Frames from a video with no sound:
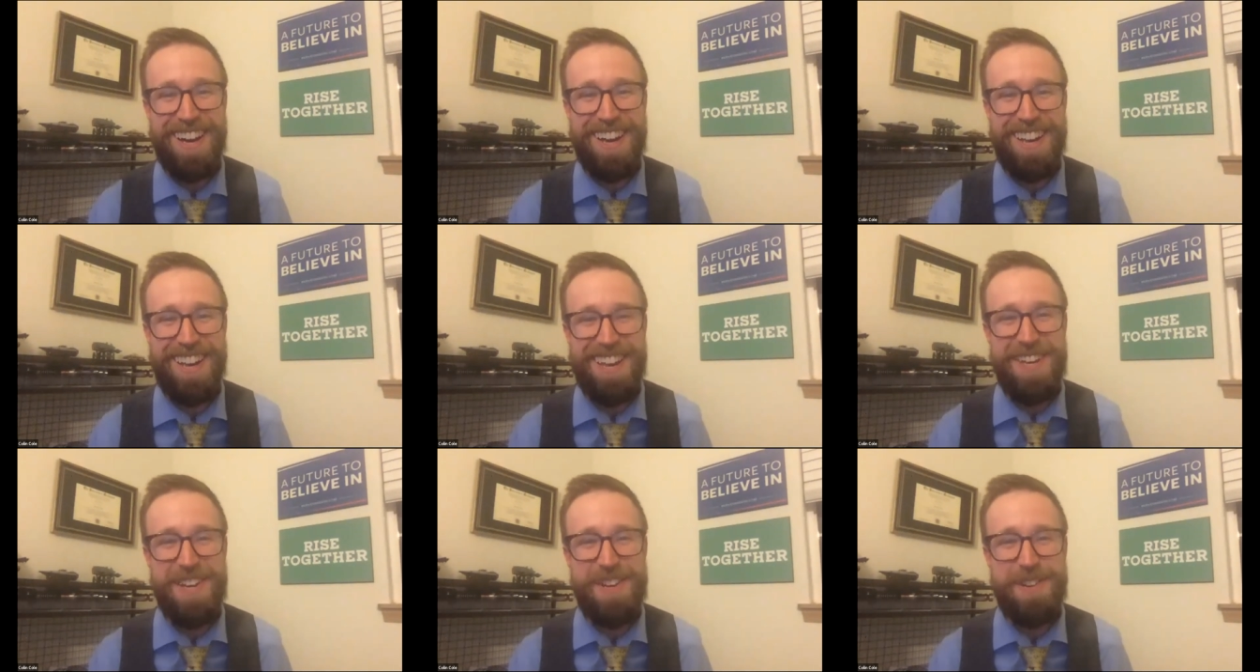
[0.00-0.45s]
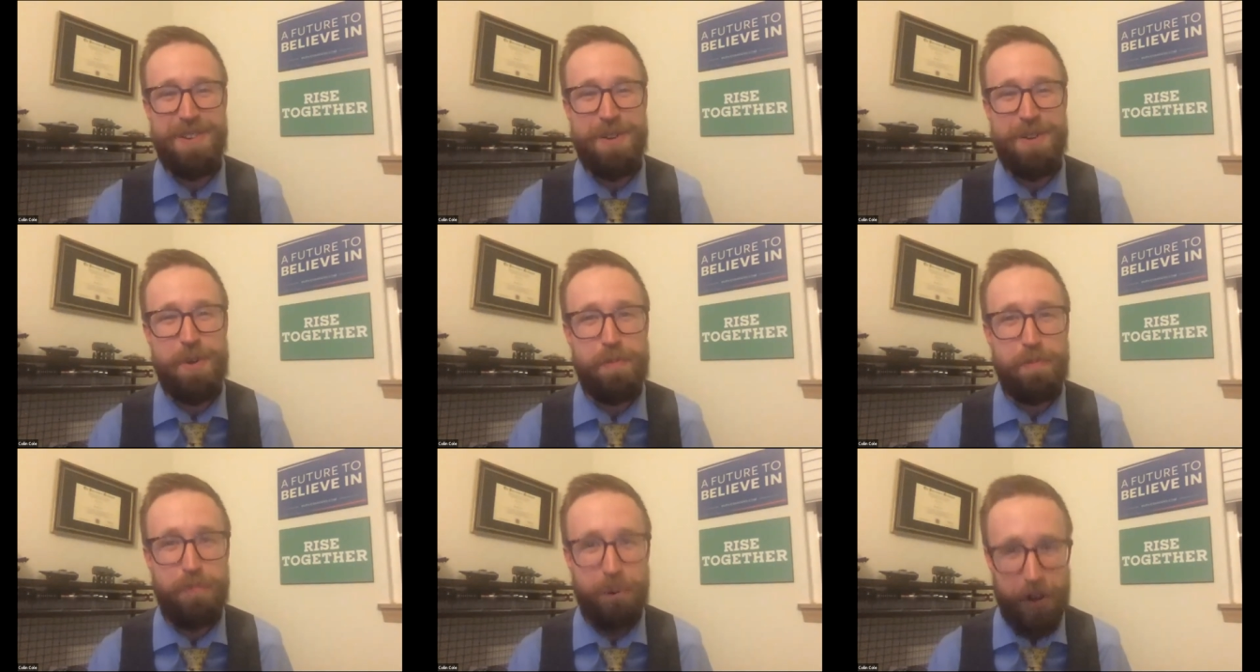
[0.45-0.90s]
In your
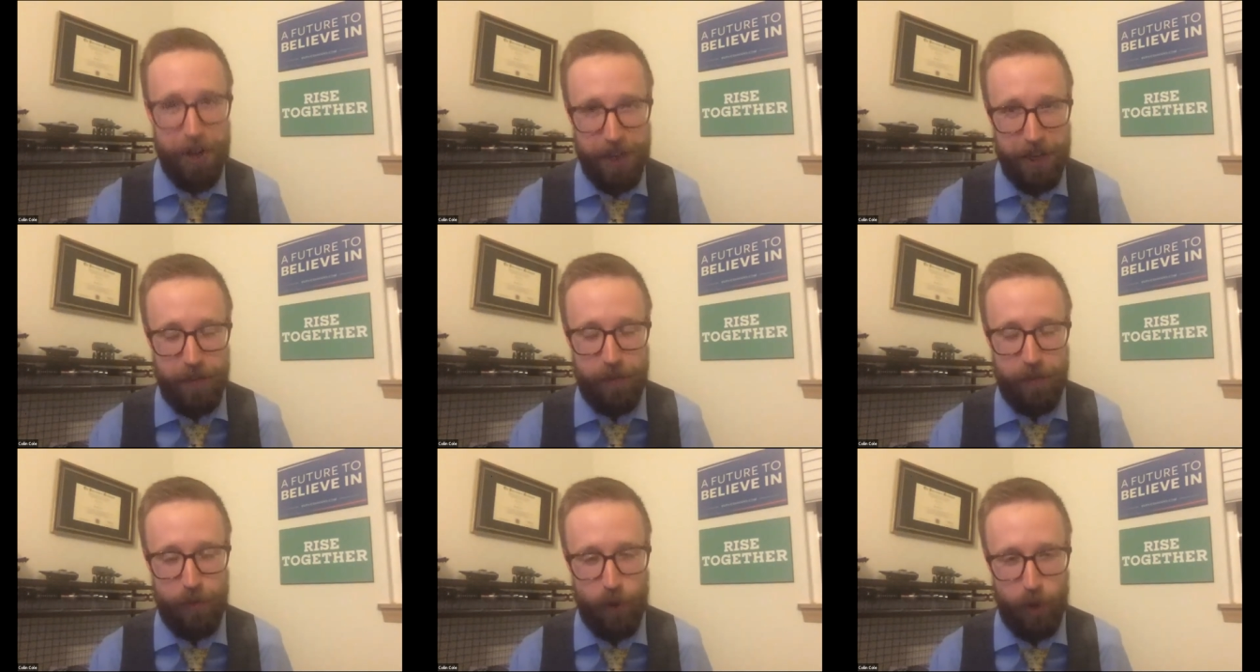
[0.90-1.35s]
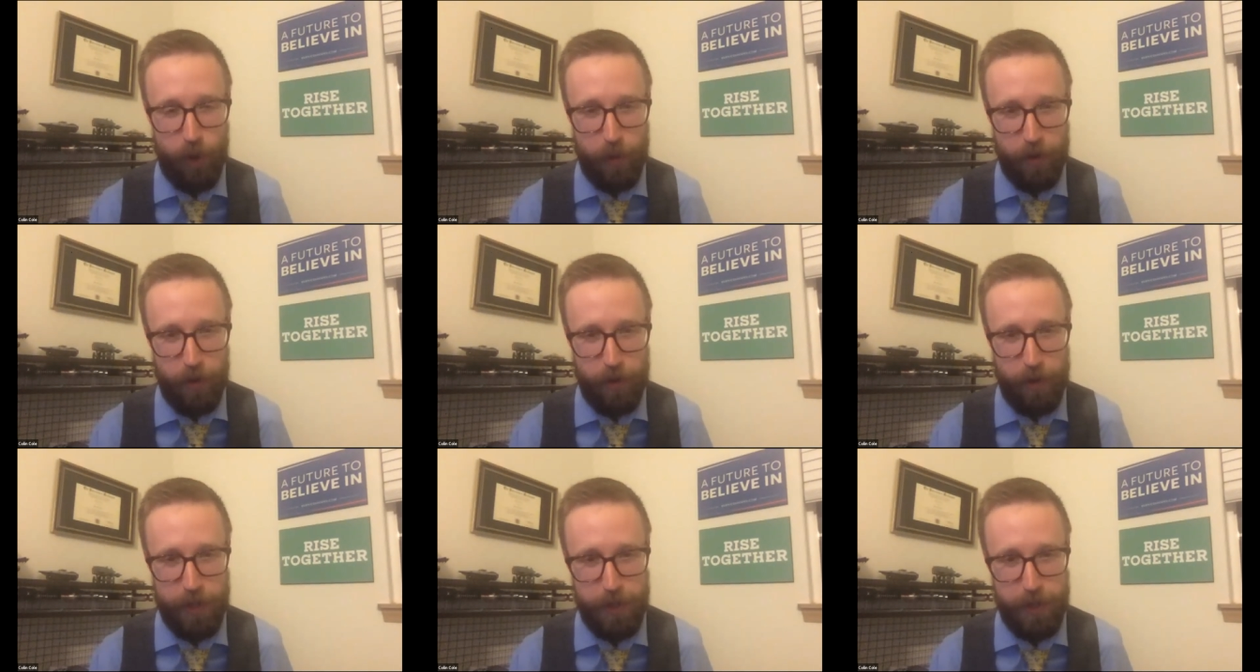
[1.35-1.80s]
new book,
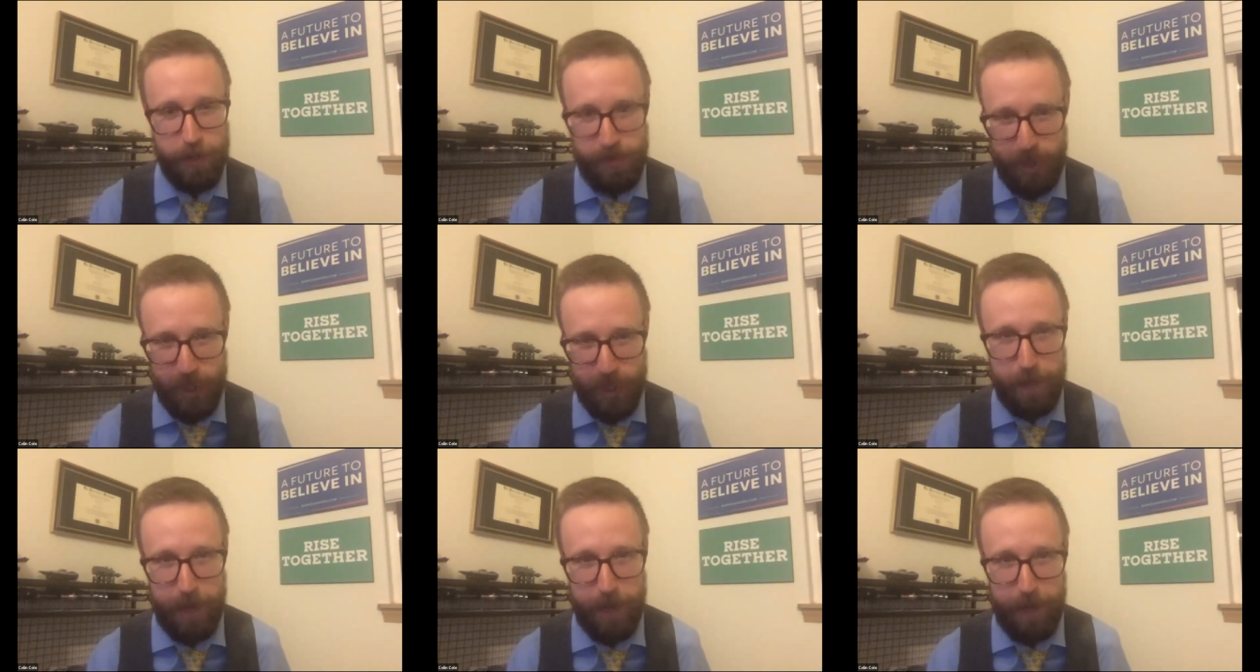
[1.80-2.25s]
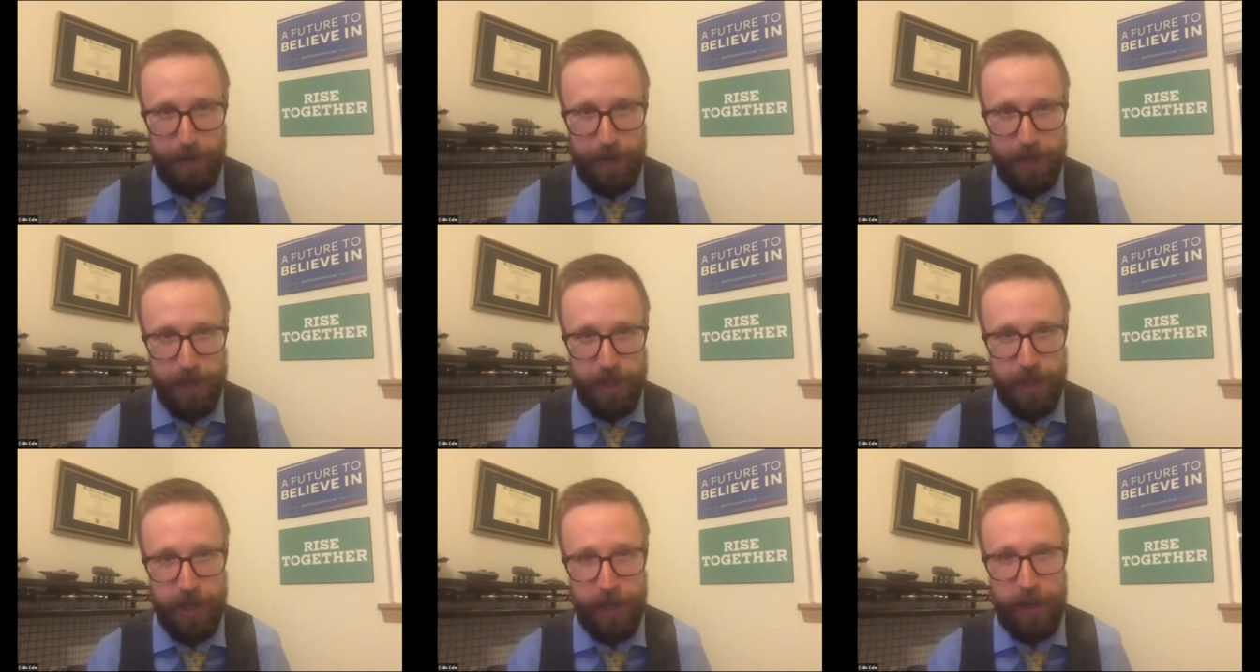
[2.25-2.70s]
Forward, which was just
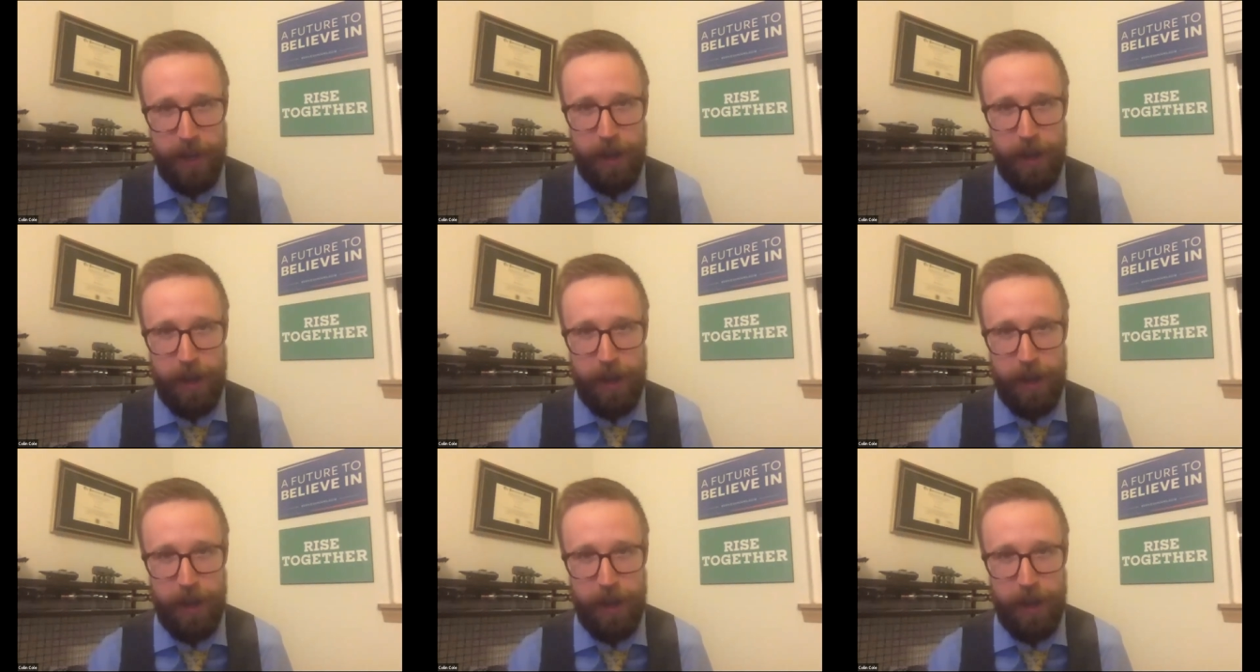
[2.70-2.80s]
published,